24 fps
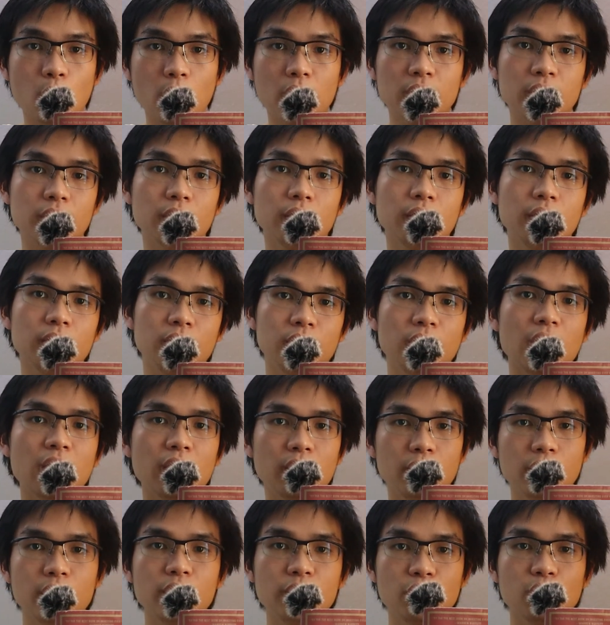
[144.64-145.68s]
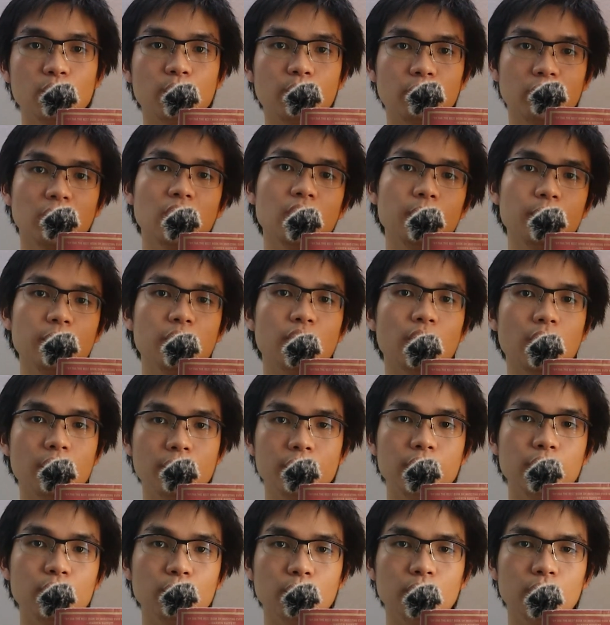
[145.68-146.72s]
1, net retail product
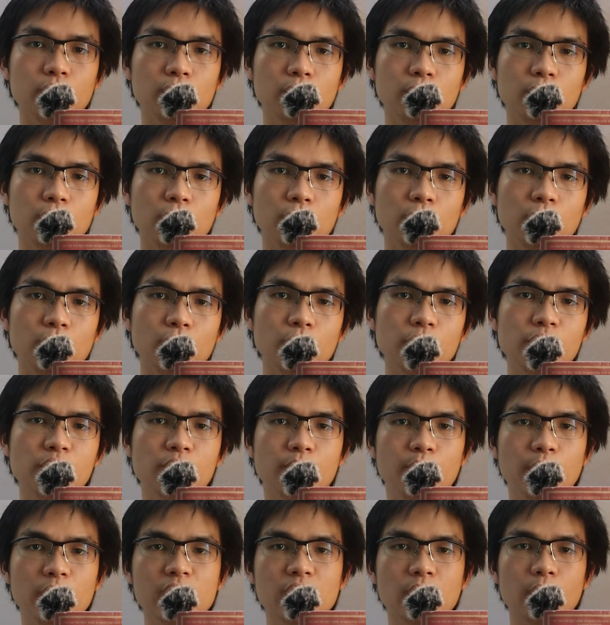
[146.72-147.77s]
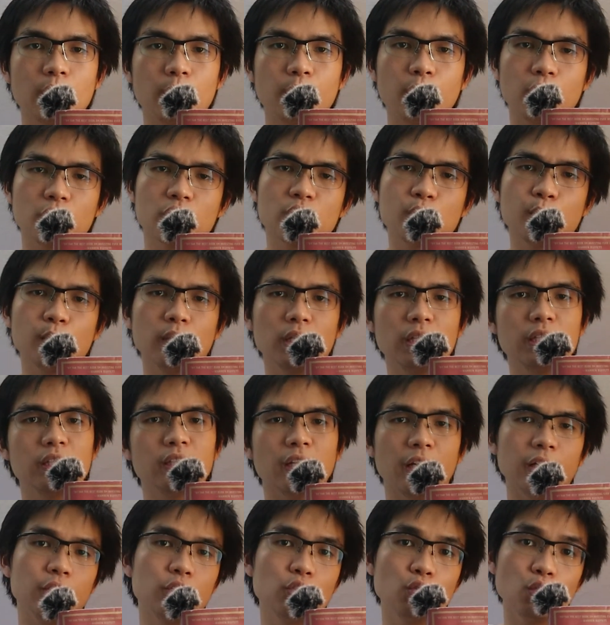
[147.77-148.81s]
revenue, which makes up approximately
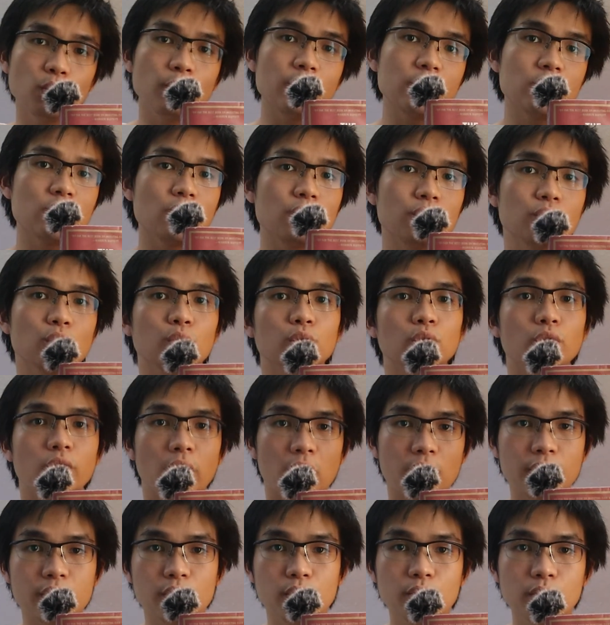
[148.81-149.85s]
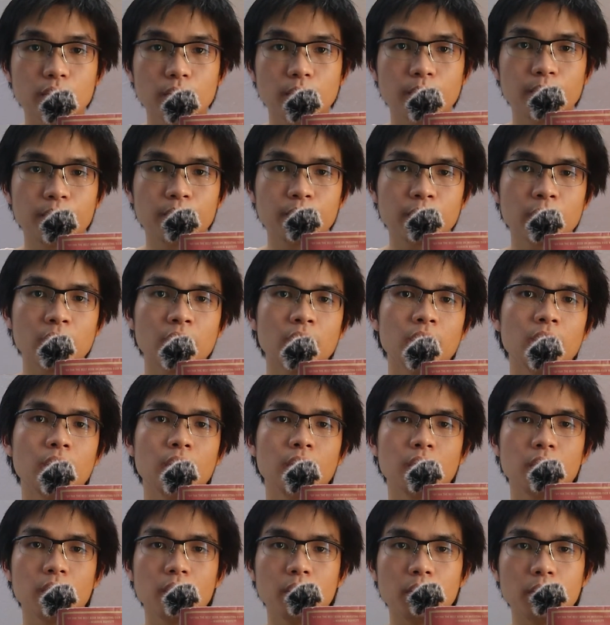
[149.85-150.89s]
92% of total revenue.
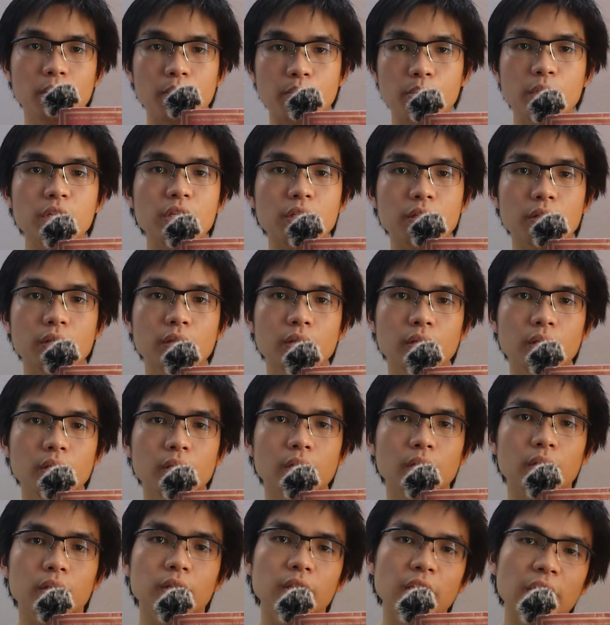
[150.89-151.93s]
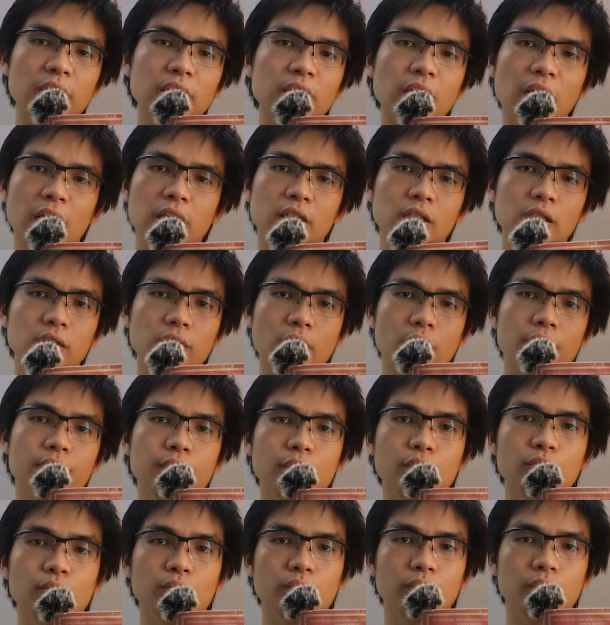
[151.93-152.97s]
B, net other
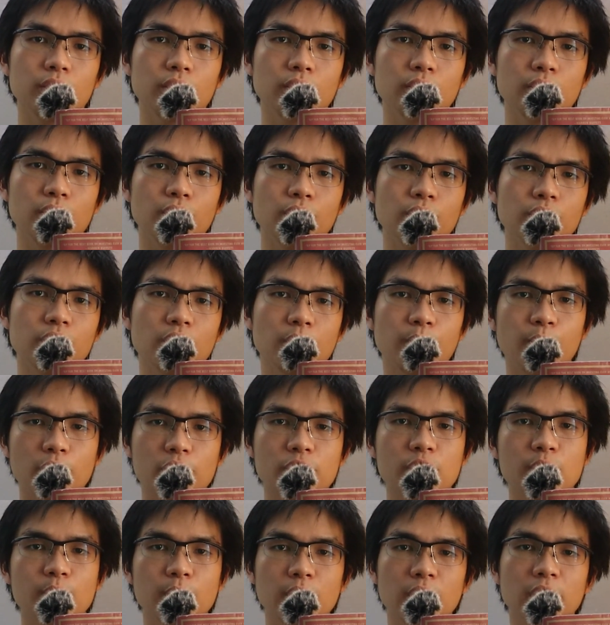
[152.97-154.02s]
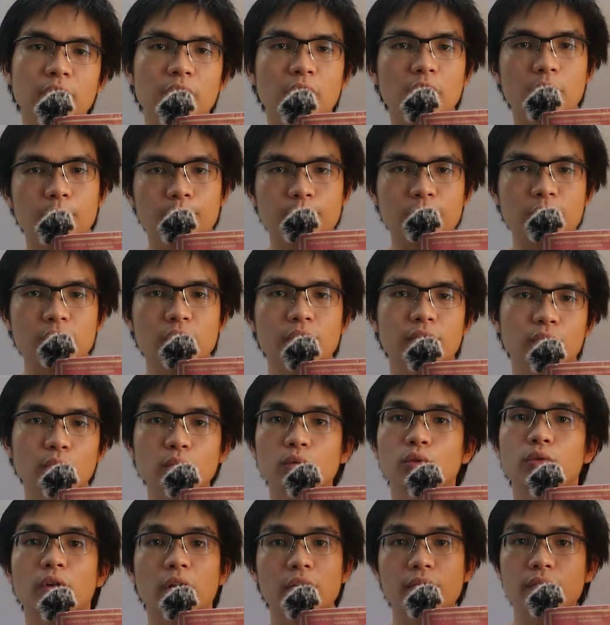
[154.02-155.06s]
revenue, approximately 8% of
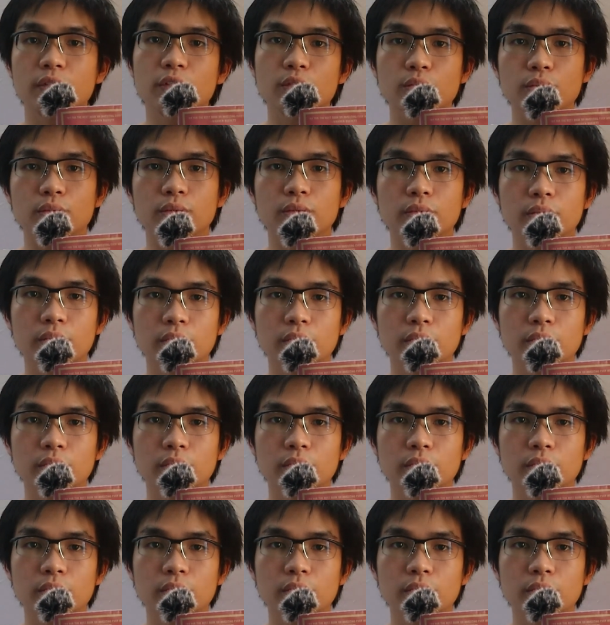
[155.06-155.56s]
total revenue.